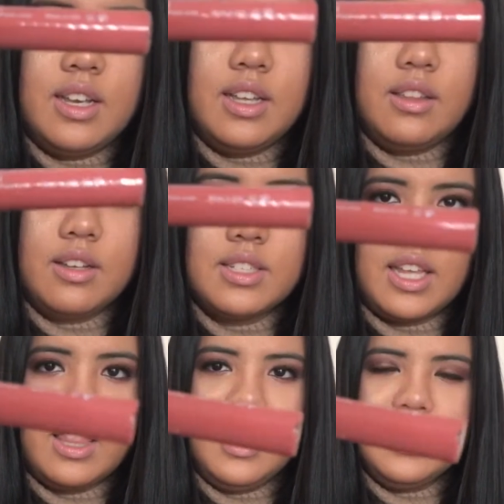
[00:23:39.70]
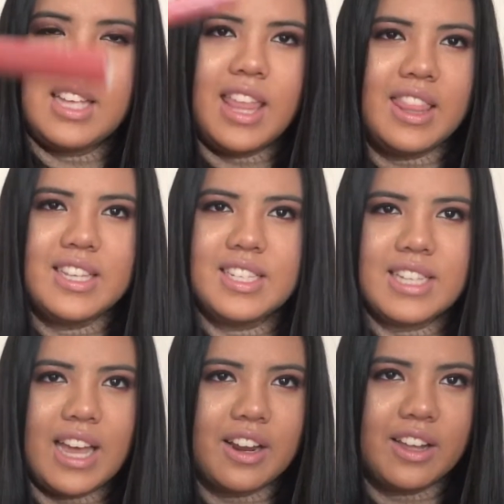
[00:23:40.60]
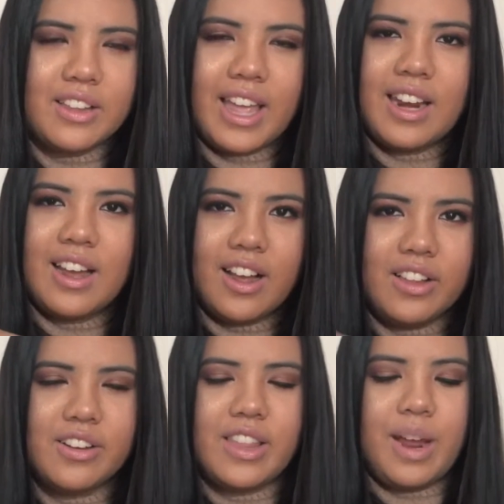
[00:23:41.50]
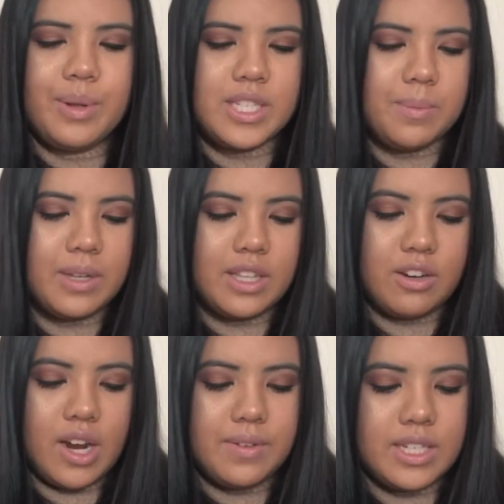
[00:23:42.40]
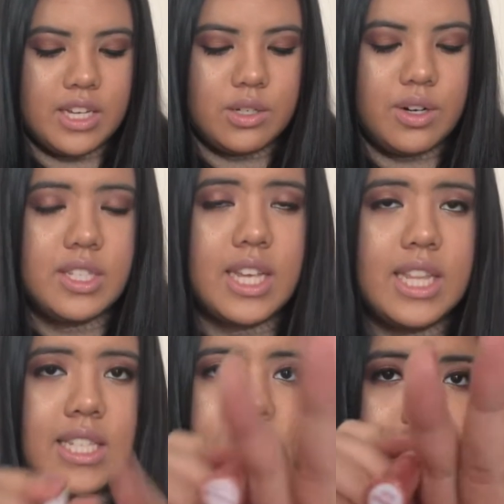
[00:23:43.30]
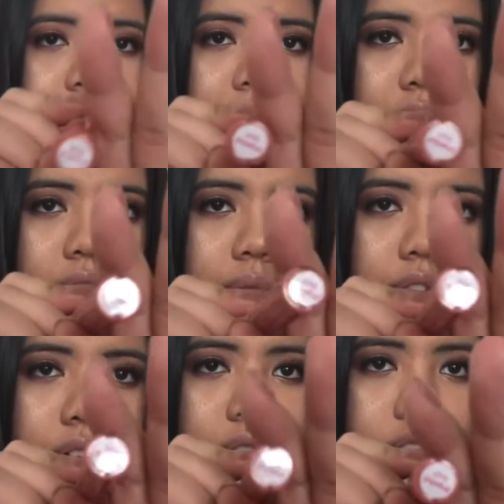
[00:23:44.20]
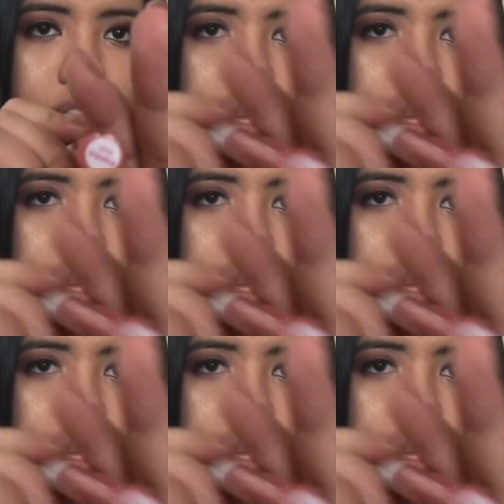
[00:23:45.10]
It looks like this, and this is not a color, again, a color that I would typically gravitate towards. This is in Pink Grapefruit.